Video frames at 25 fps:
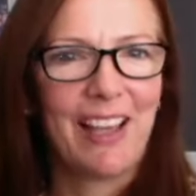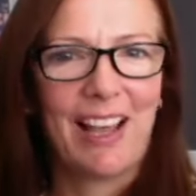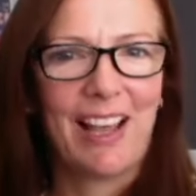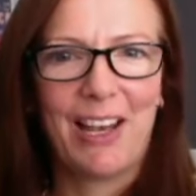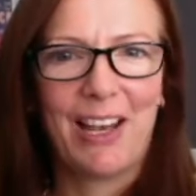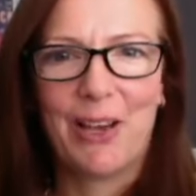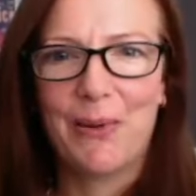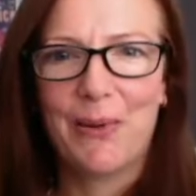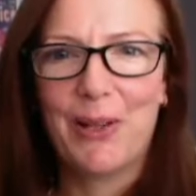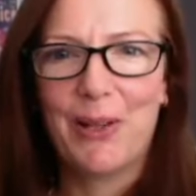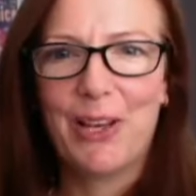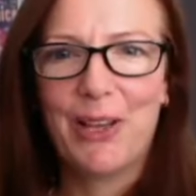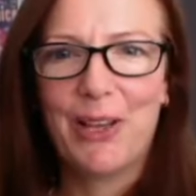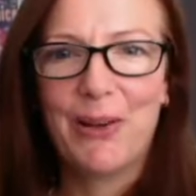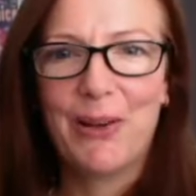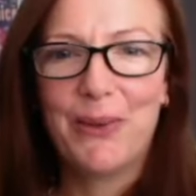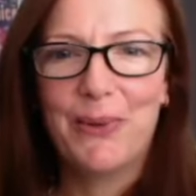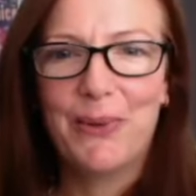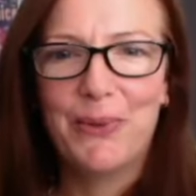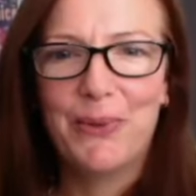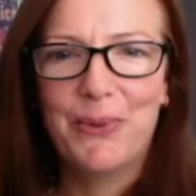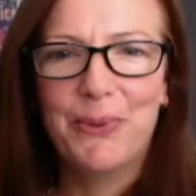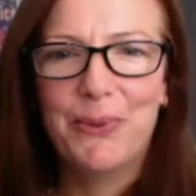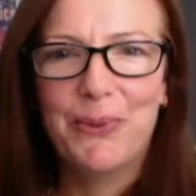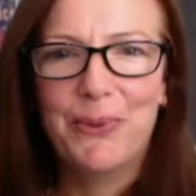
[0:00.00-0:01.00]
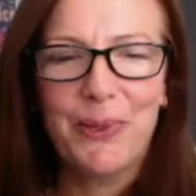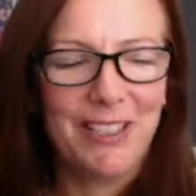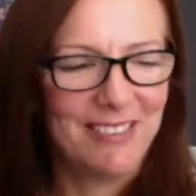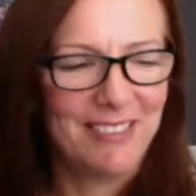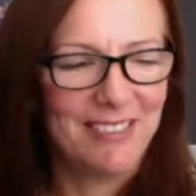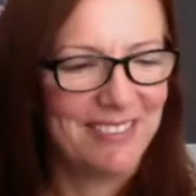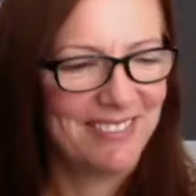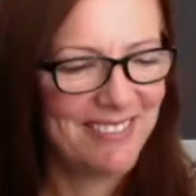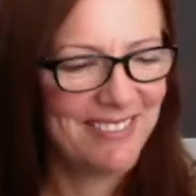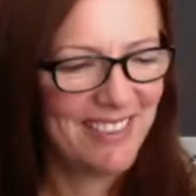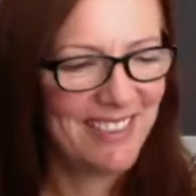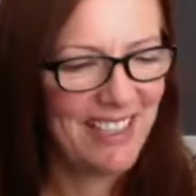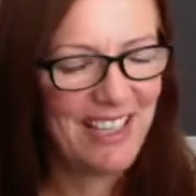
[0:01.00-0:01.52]
Hello, hello.
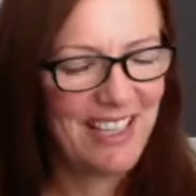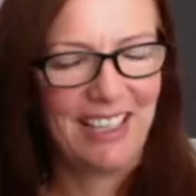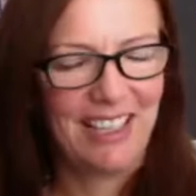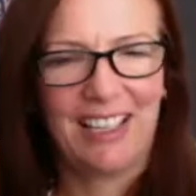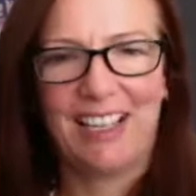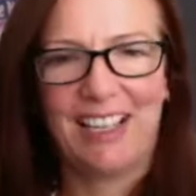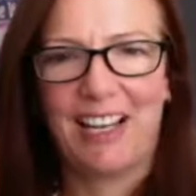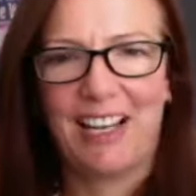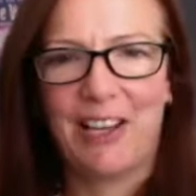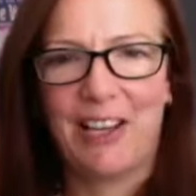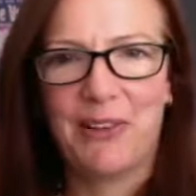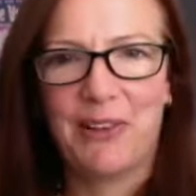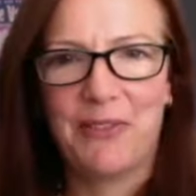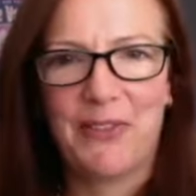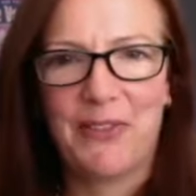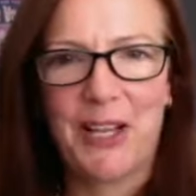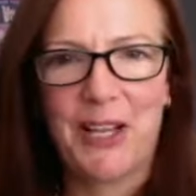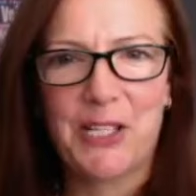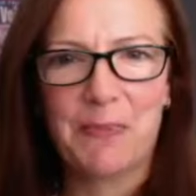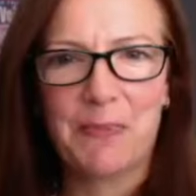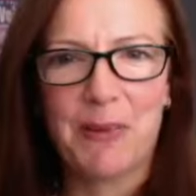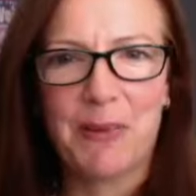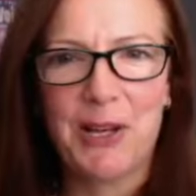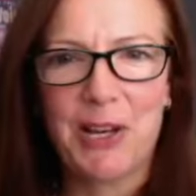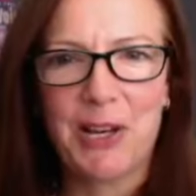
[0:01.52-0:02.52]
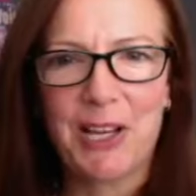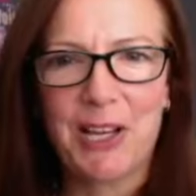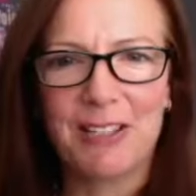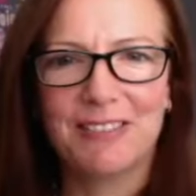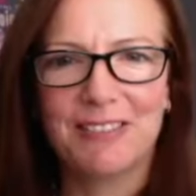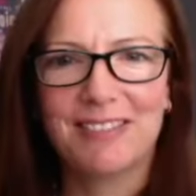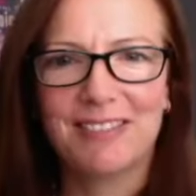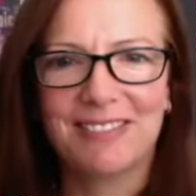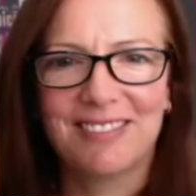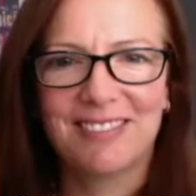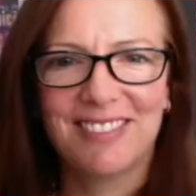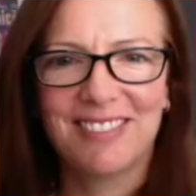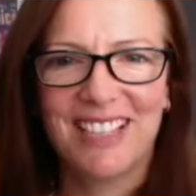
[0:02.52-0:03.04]
Hello, Facebook.
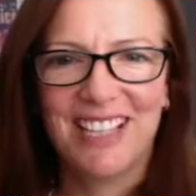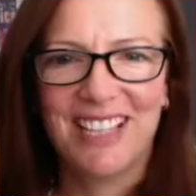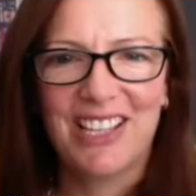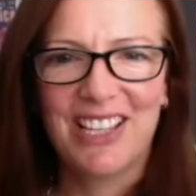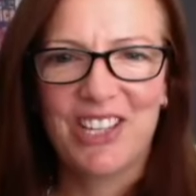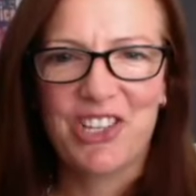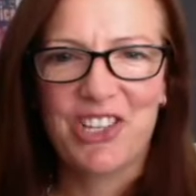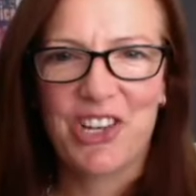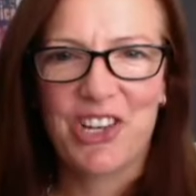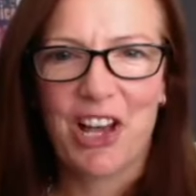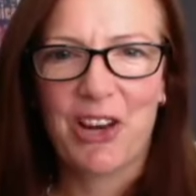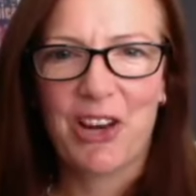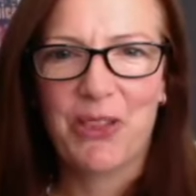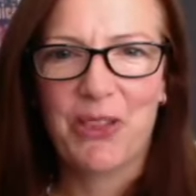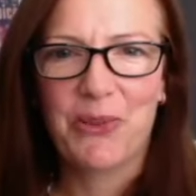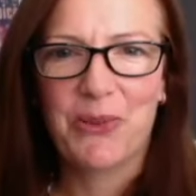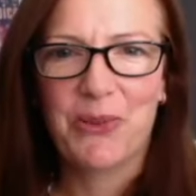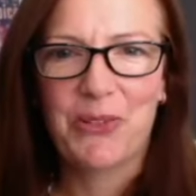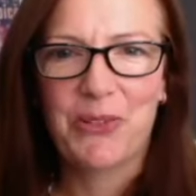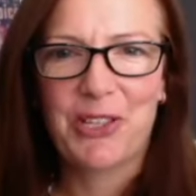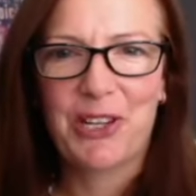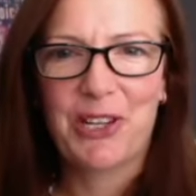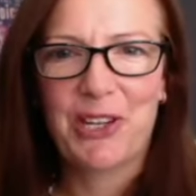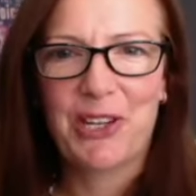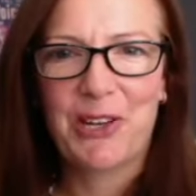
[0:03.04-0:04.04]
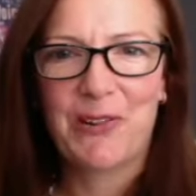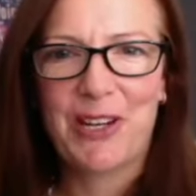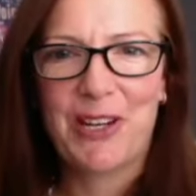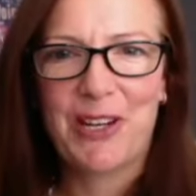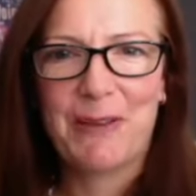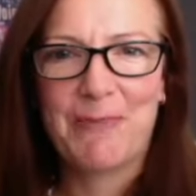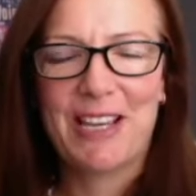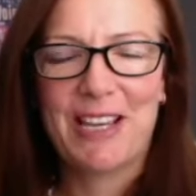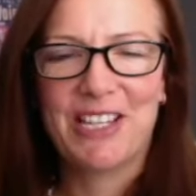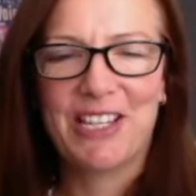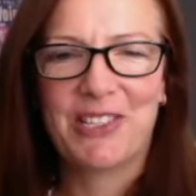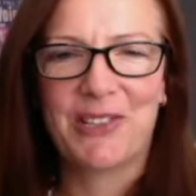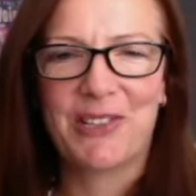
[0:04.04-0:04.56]
Charlotte Thornton,
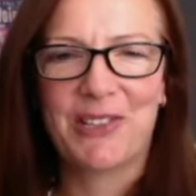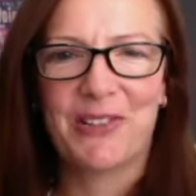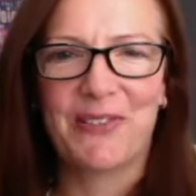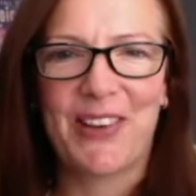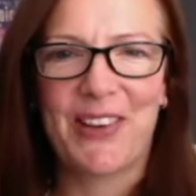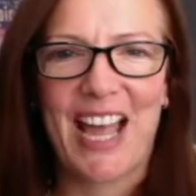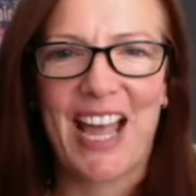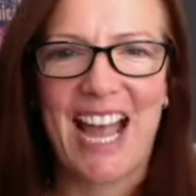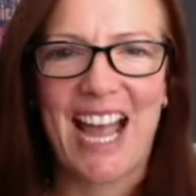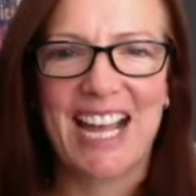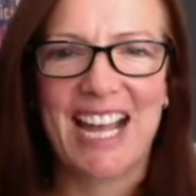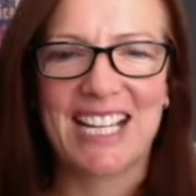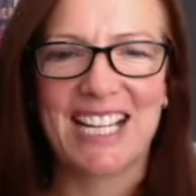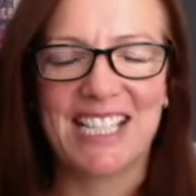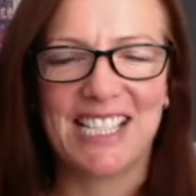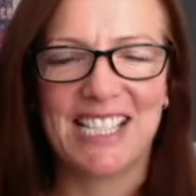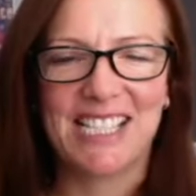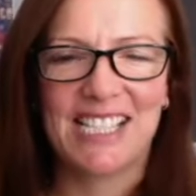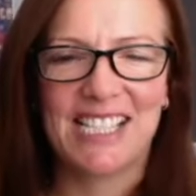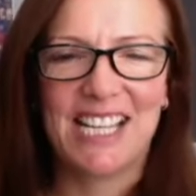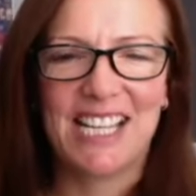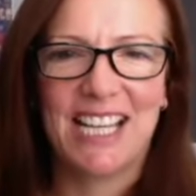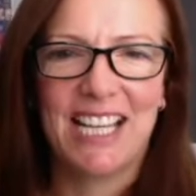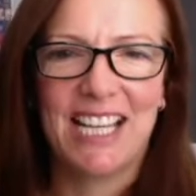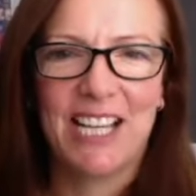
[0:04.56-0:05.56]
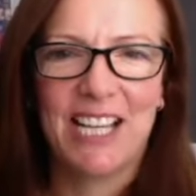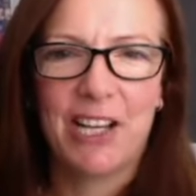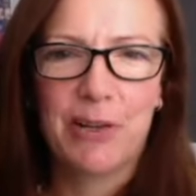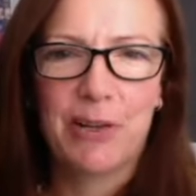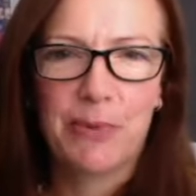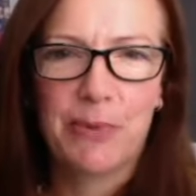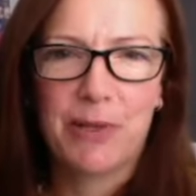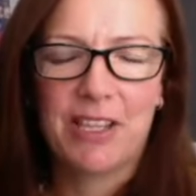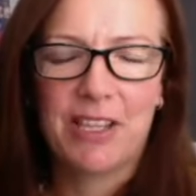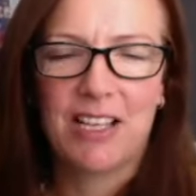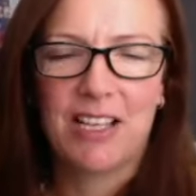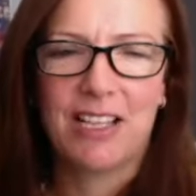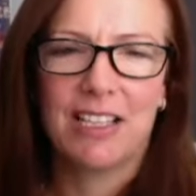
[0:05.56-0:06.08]
career mentor for actors,
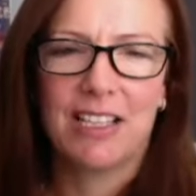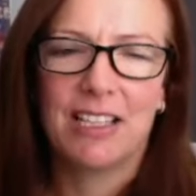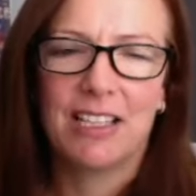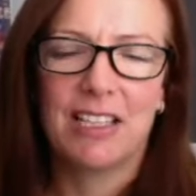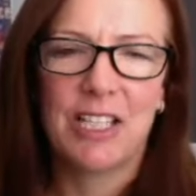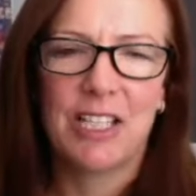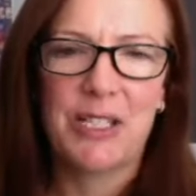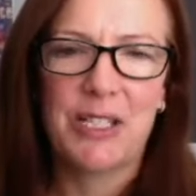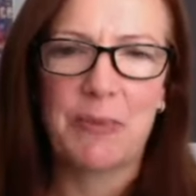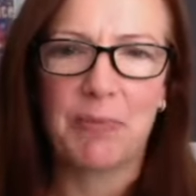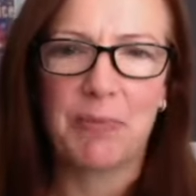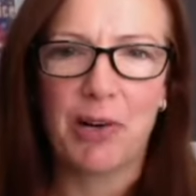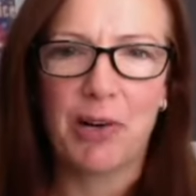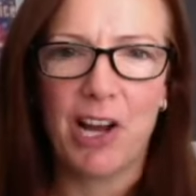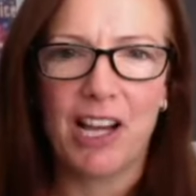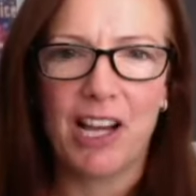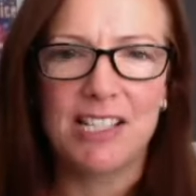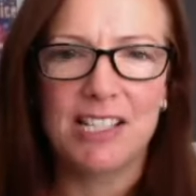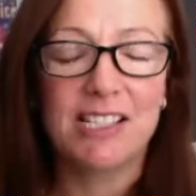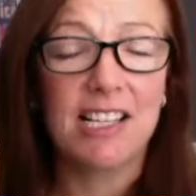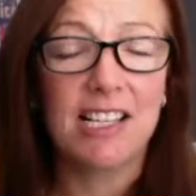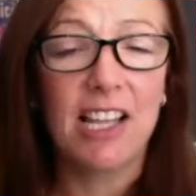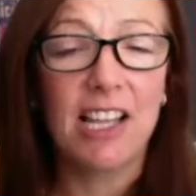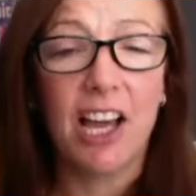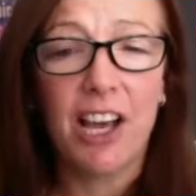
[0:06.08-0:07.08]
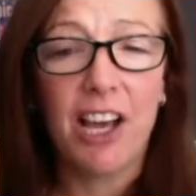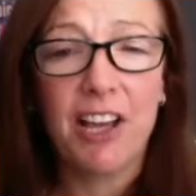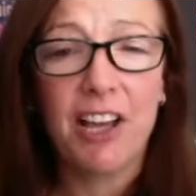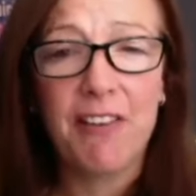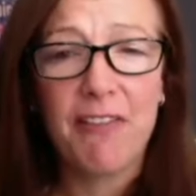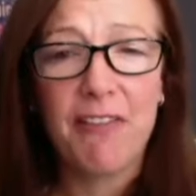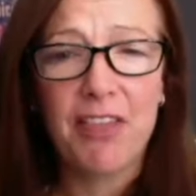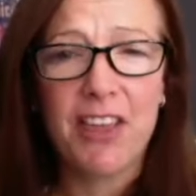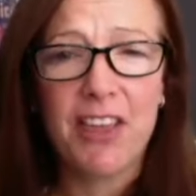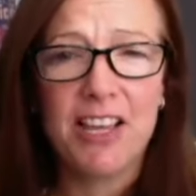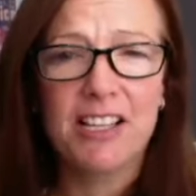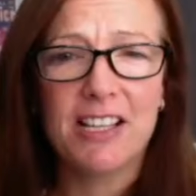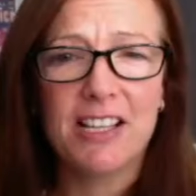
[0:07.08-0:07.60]
here with a little surprise
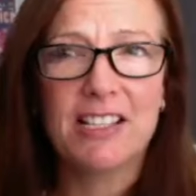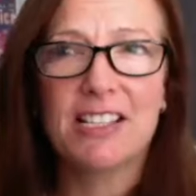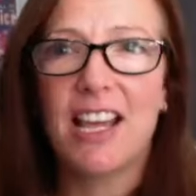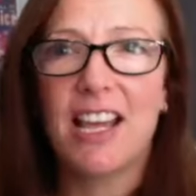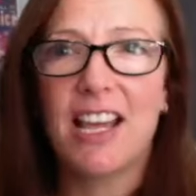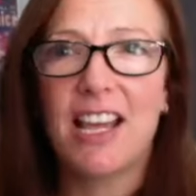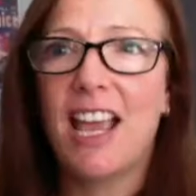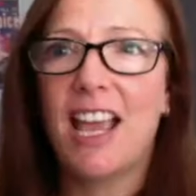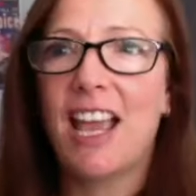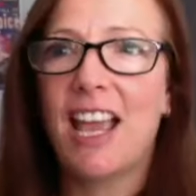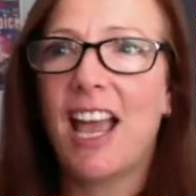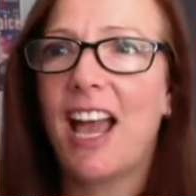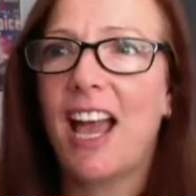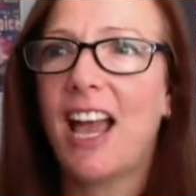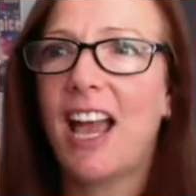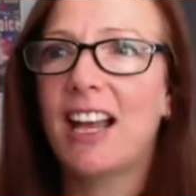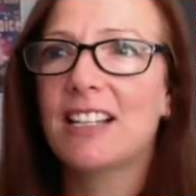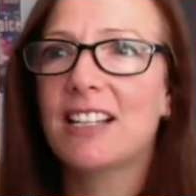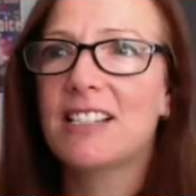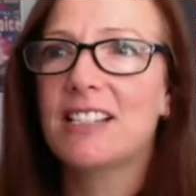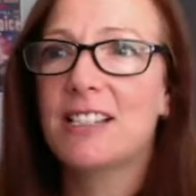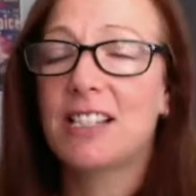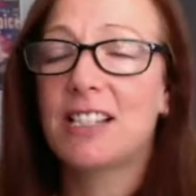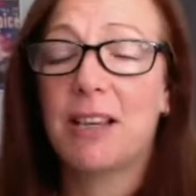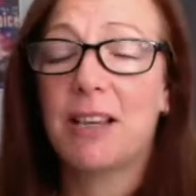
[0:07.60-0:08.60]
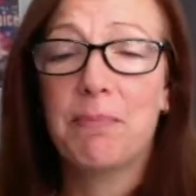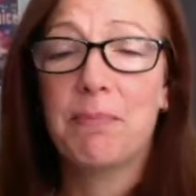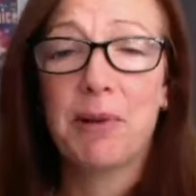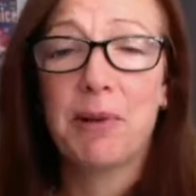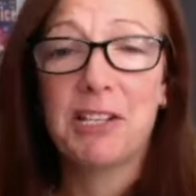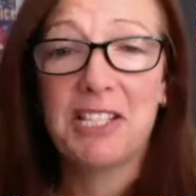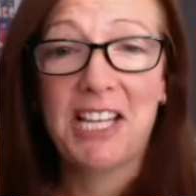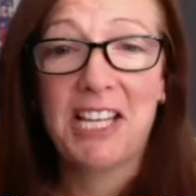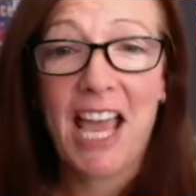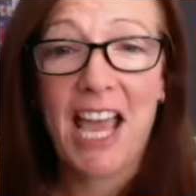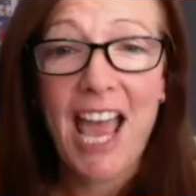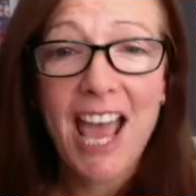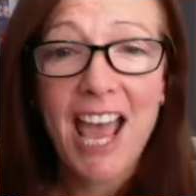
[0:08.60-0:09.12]
live Thursday at 10
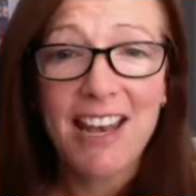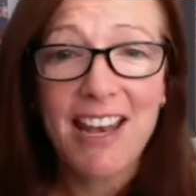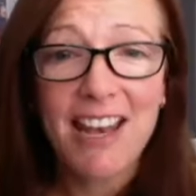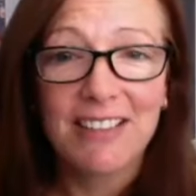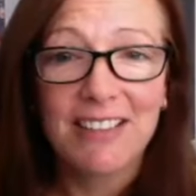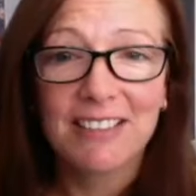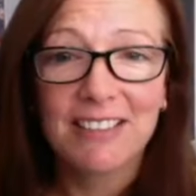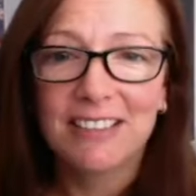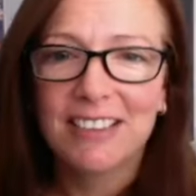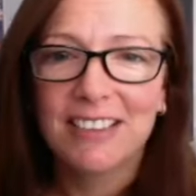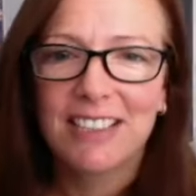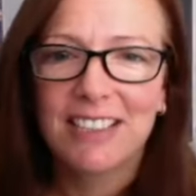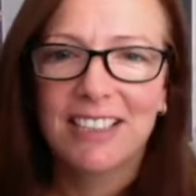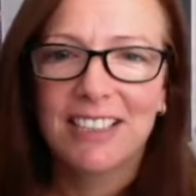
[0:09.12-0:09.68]
past 10.